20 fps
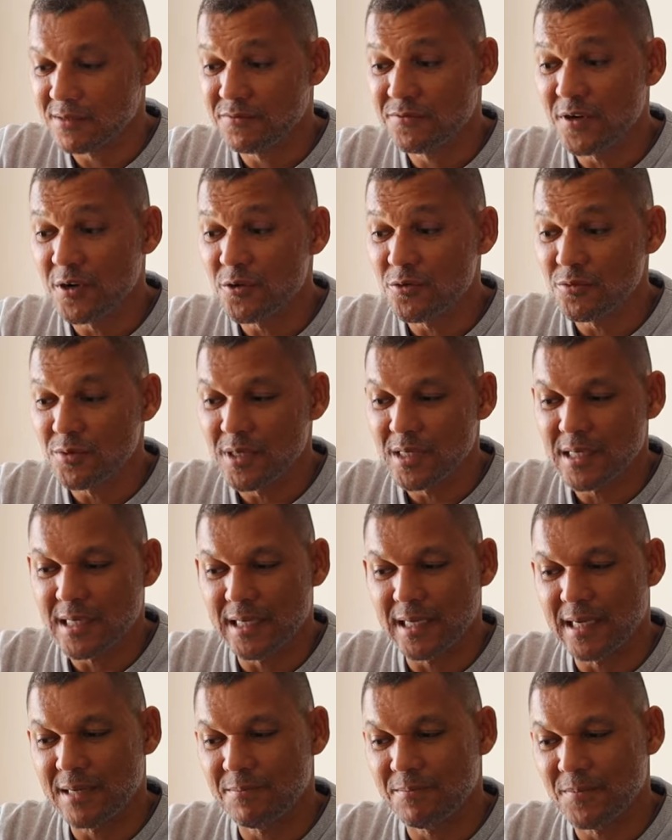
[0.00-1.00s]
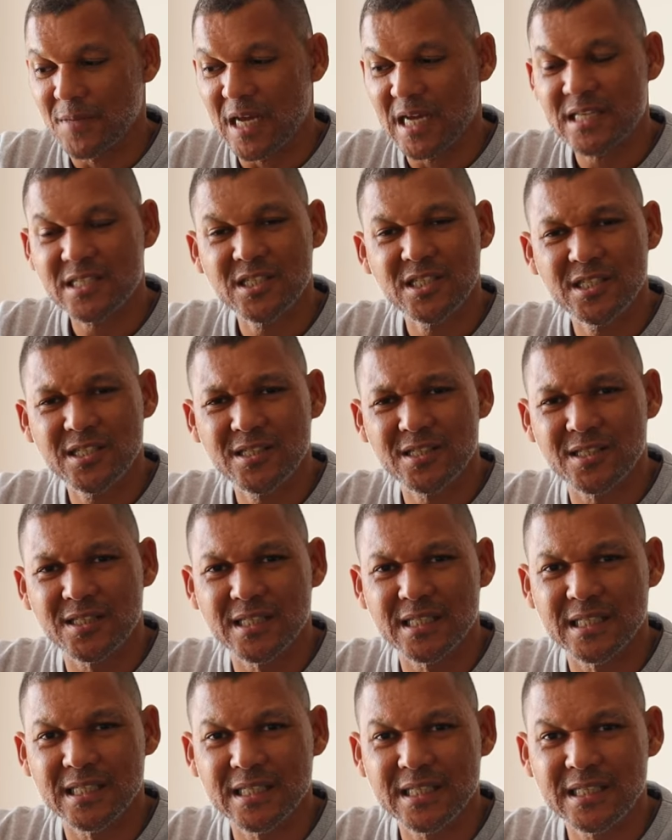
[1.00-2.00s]
the phone work, and I'm actually
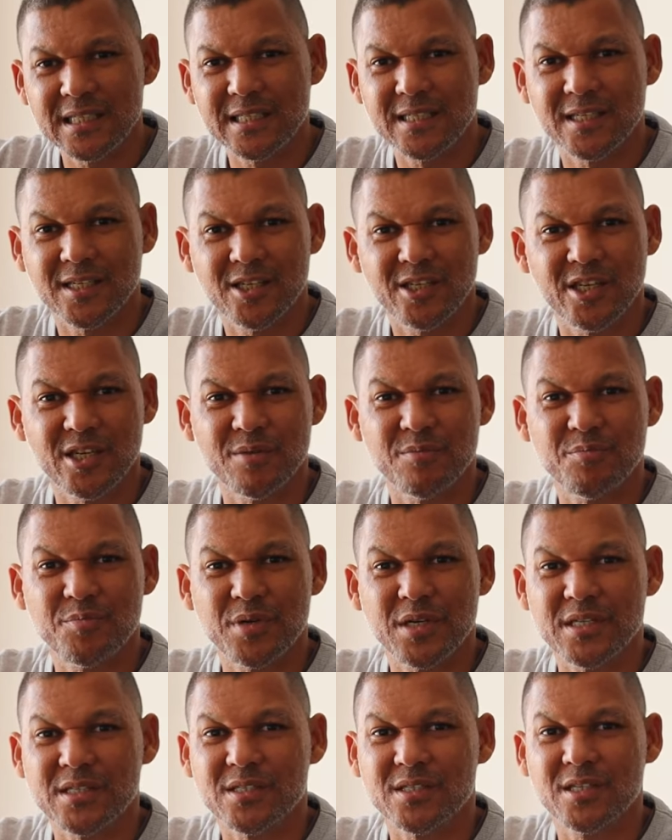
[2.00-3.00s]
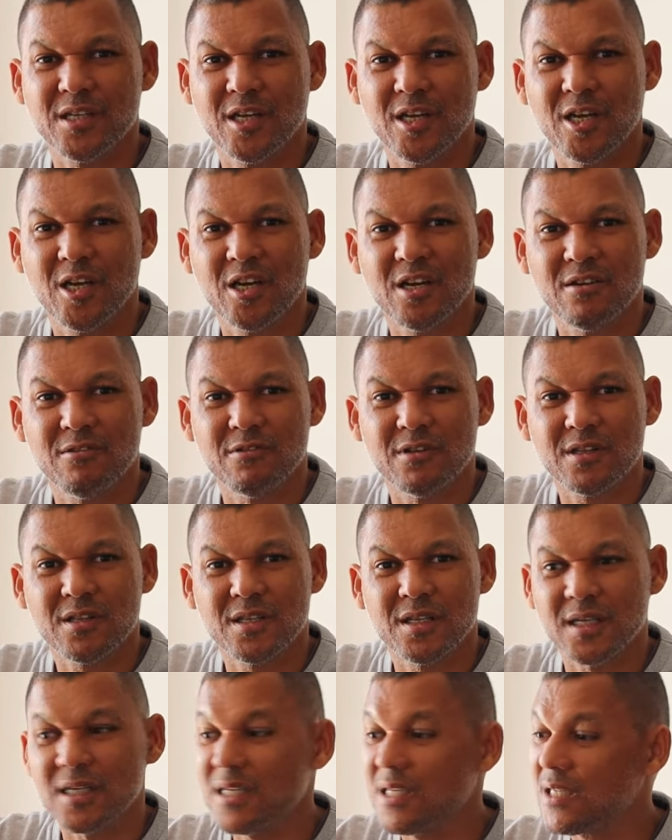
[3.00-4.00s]
really, really impressed with
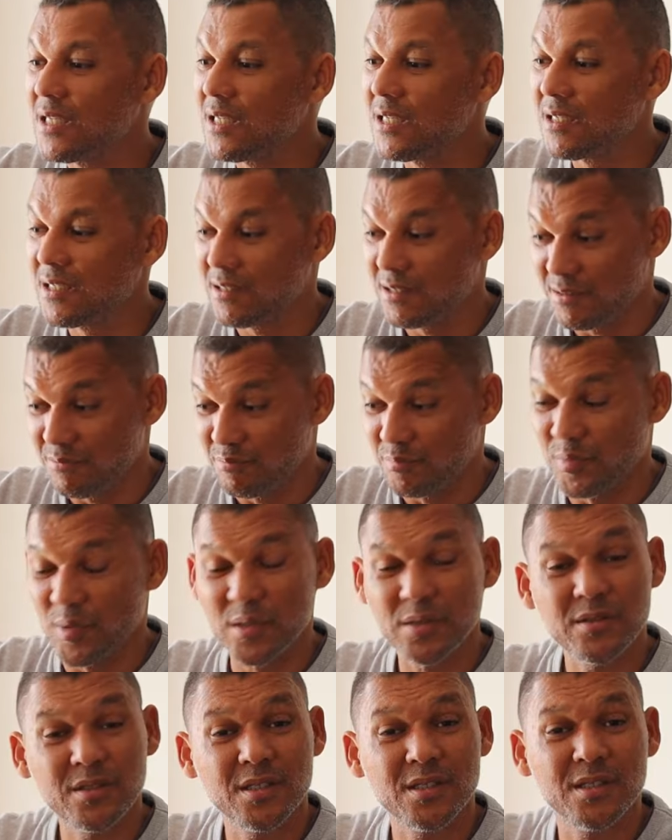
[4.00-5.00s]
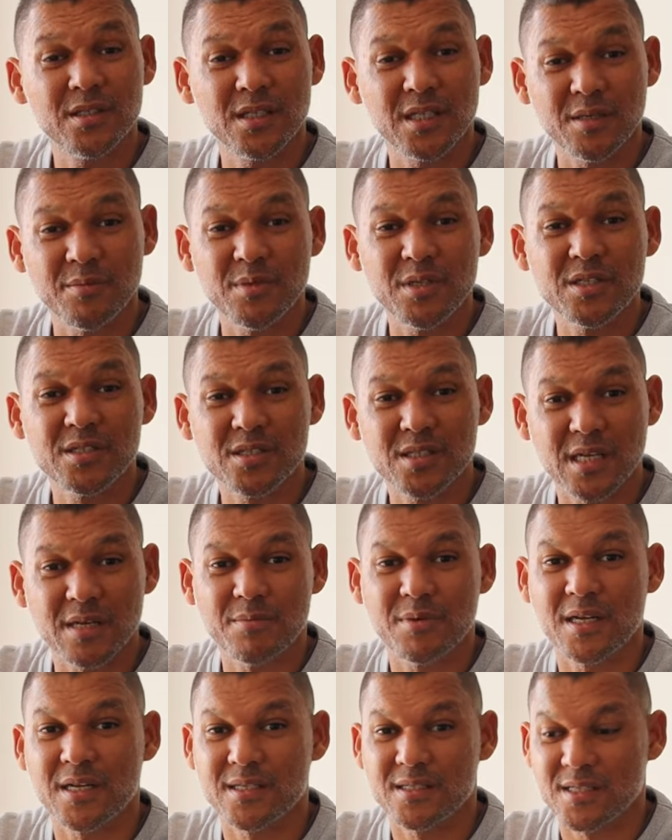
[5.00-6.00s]
the built-in image
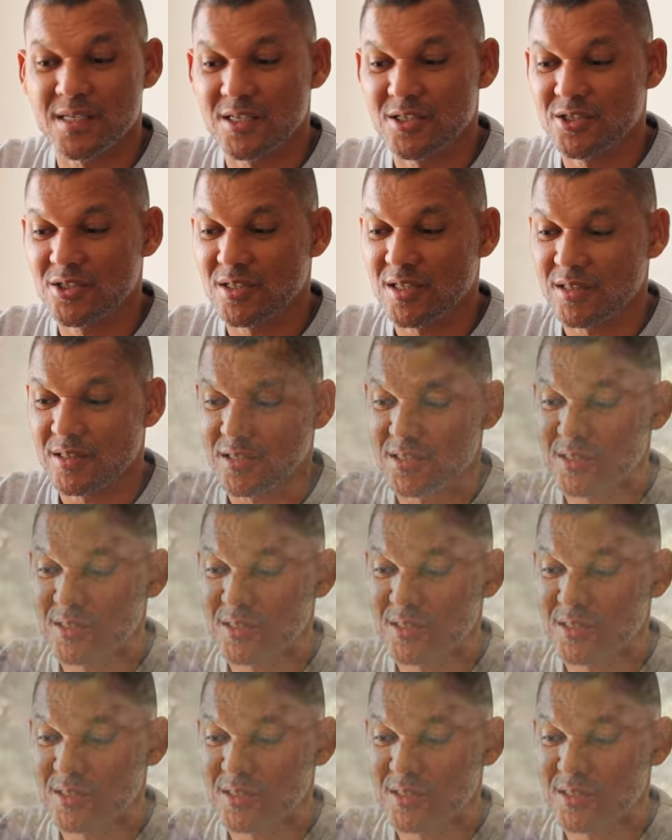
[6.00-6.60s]
stabilization that